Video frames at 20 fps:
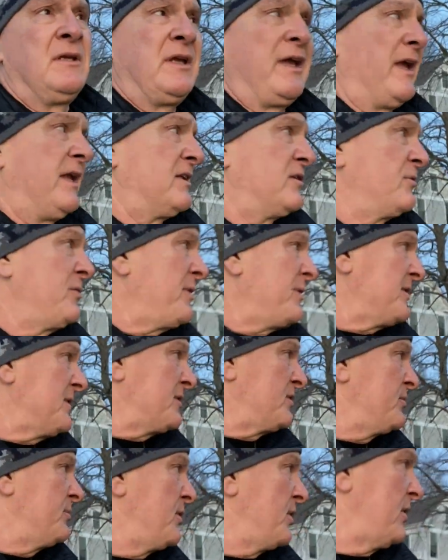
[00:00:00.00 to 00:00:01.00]
And to be,
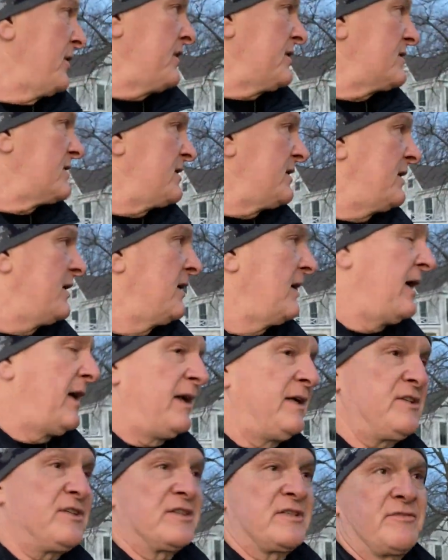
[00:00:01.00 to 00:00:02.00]
honest, to be honest,
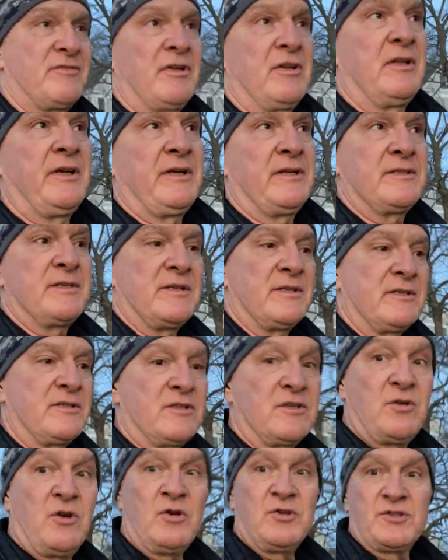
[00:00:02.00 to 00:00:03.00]
I just realized it's
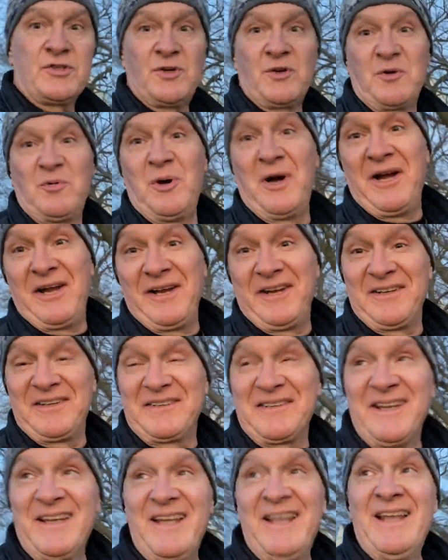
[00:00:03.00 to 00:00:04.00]
so, so quiet.
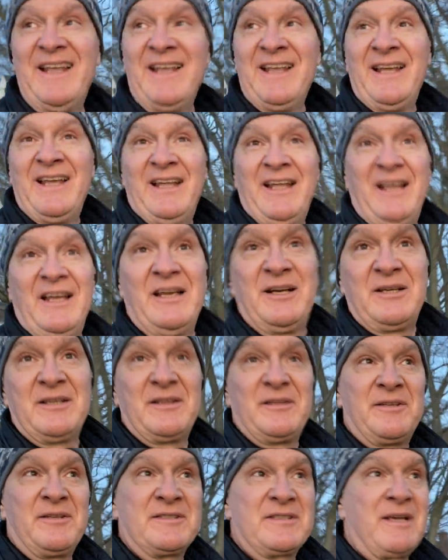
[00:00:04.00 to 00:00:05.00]

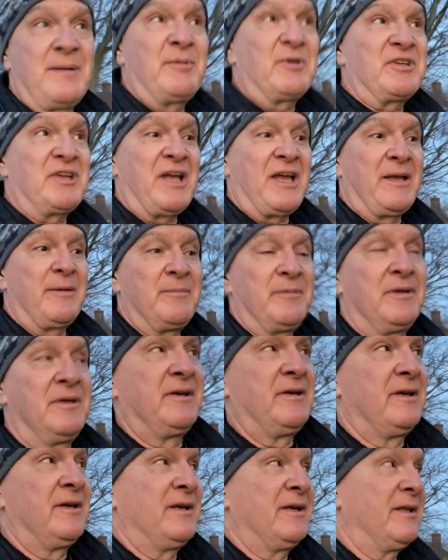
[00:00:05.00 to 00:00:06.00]
And summertime,
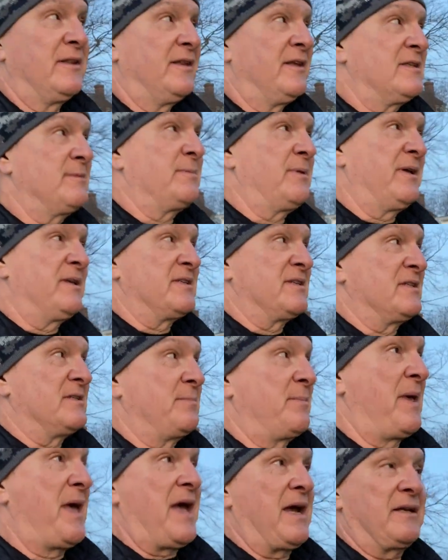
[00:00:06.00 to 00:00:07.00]
this place is
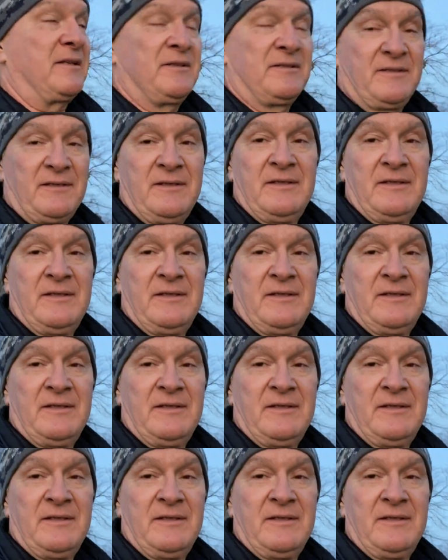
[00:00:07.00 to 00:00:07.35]
packed.